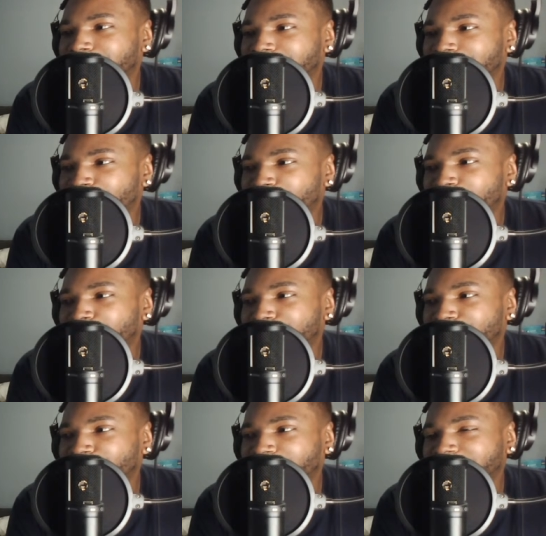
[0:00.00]
if you're going
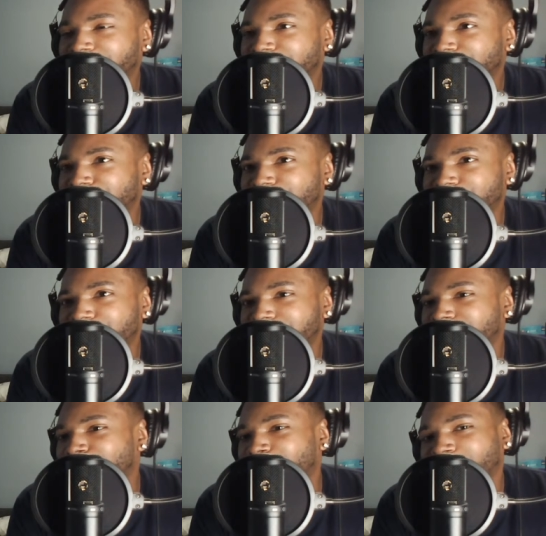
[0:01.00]
to Vegas to just
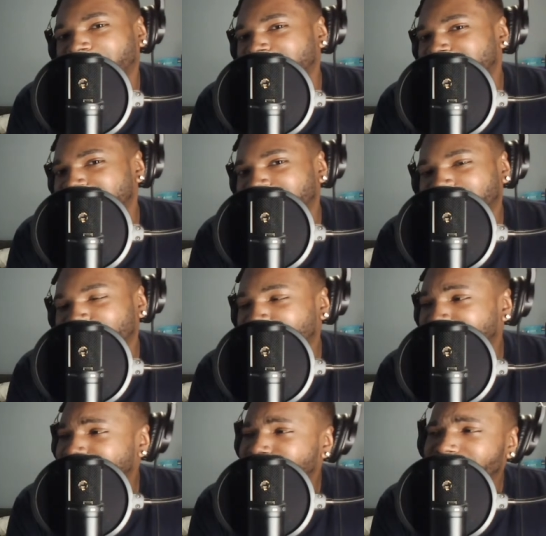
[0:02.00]
go to Vegas and get
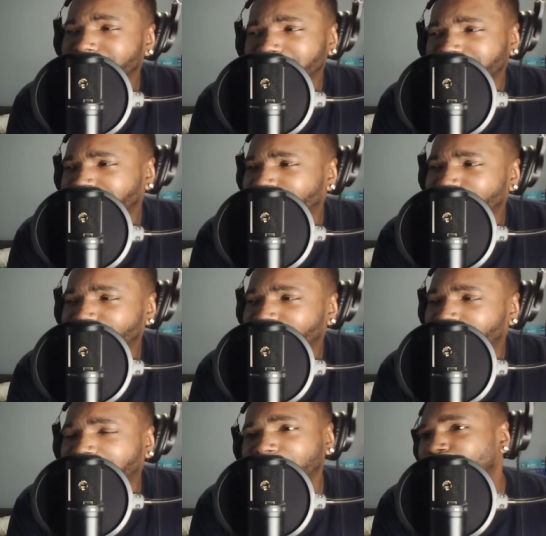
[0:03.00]
away, then yeah, you could go.
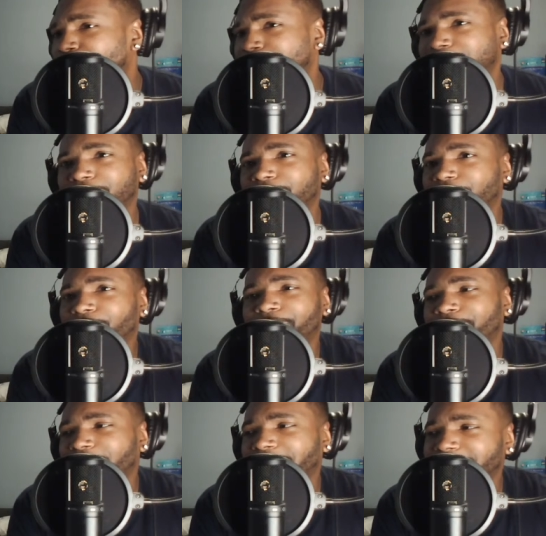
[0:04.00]
I normally don't go into
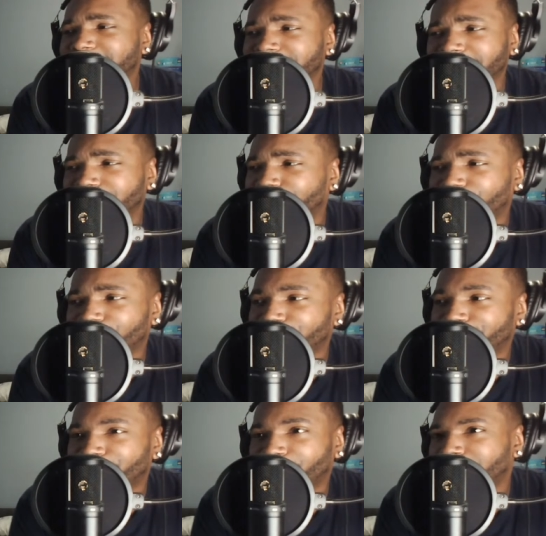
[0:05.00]
Vegas any longer than
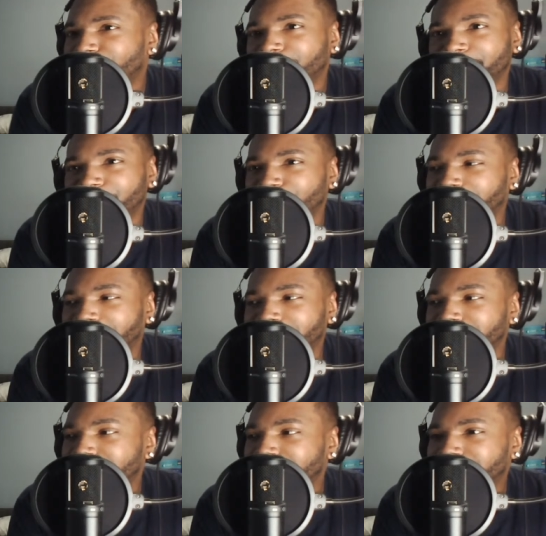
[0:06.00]
4. I normally do
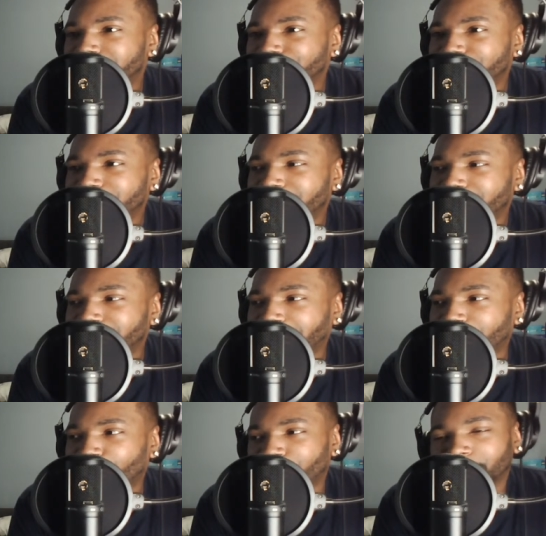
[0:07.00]
like
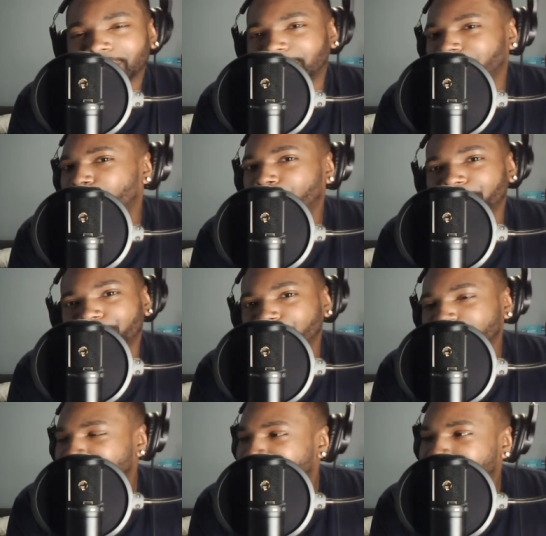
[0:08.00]
on a getaway trip
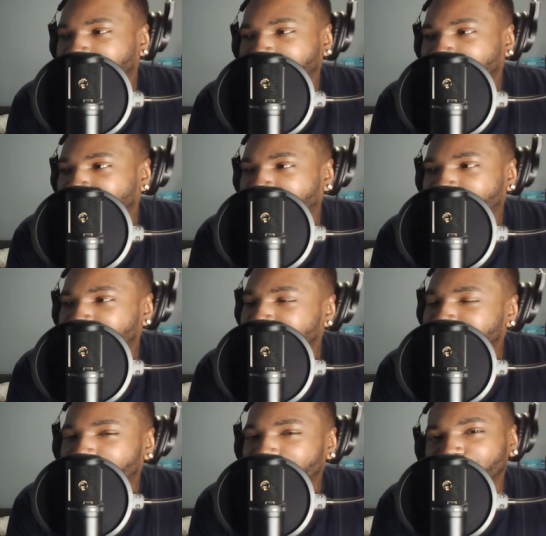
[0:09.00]
just to hang out and have a good
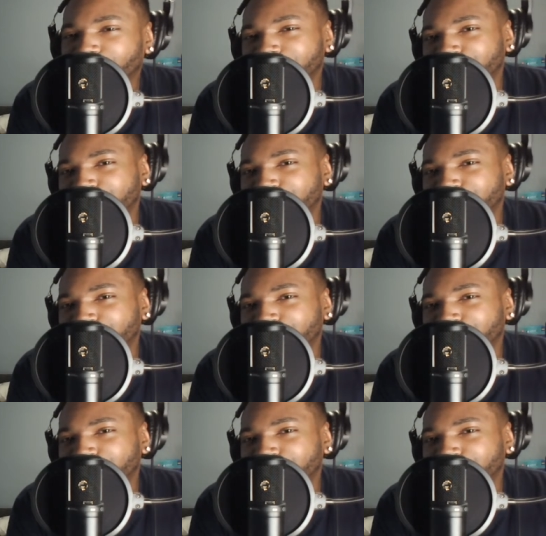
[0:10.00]
time. I normally